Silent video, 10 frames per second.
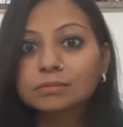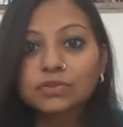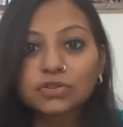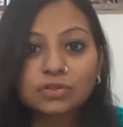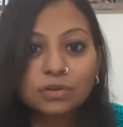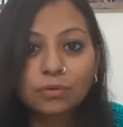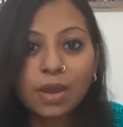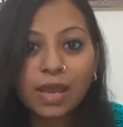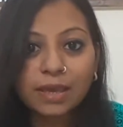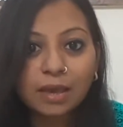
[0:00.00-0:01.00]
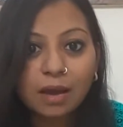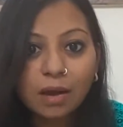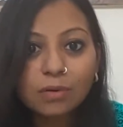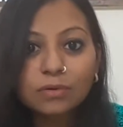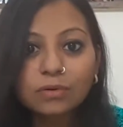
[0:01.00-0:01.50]
just hanging
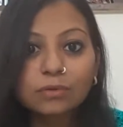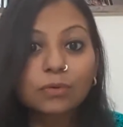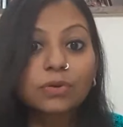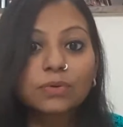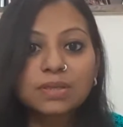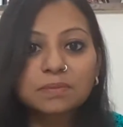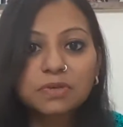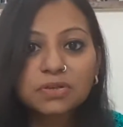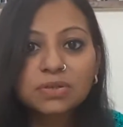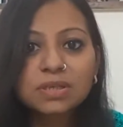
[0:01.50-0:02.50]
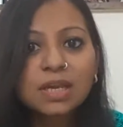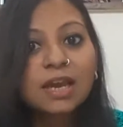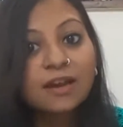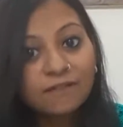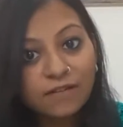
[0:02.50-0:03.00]
out or going to exhibitions,
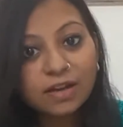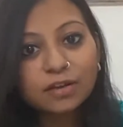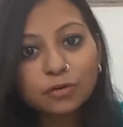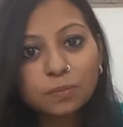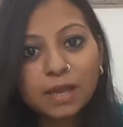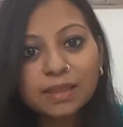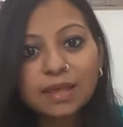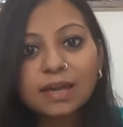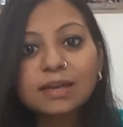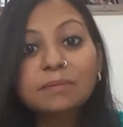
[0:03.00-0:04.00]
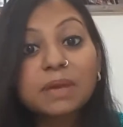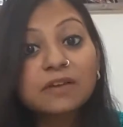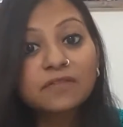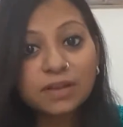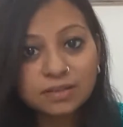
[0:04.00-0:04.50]
find a group like that and
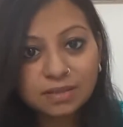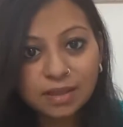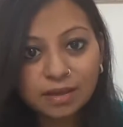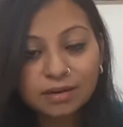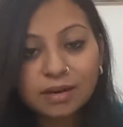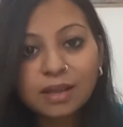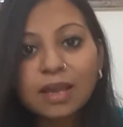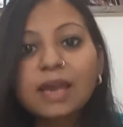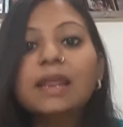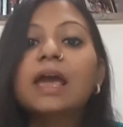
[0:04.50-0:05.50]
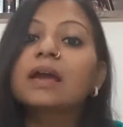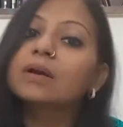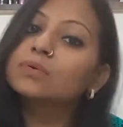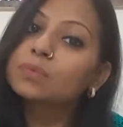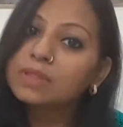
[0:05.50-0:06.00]
make friends there and hang
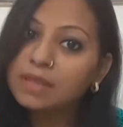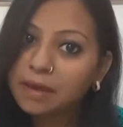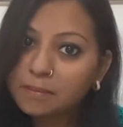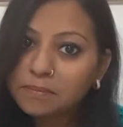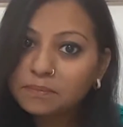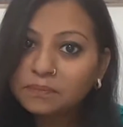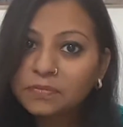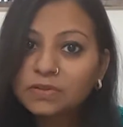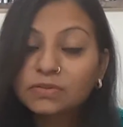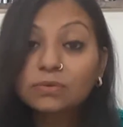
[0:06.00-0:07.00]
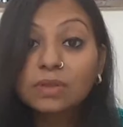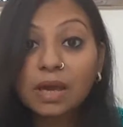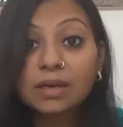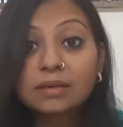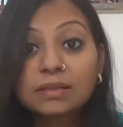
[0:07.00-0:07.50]
out with them, so
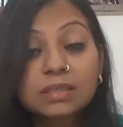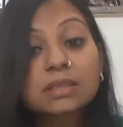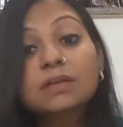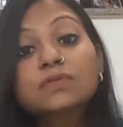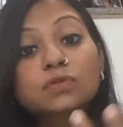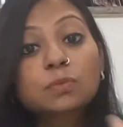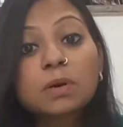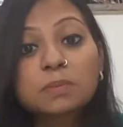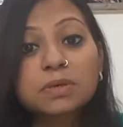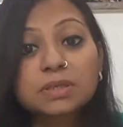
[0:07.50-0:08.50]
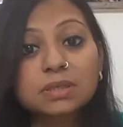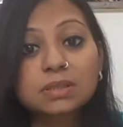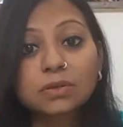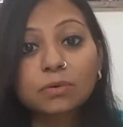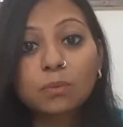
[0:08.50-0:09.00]
that this serves two purposes.
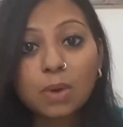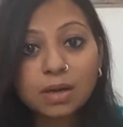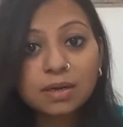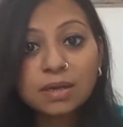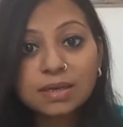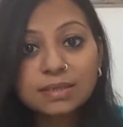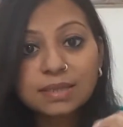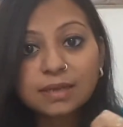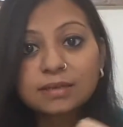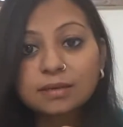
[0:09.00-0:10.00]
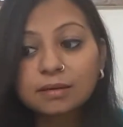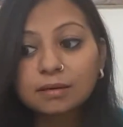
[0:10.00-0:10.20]
One is that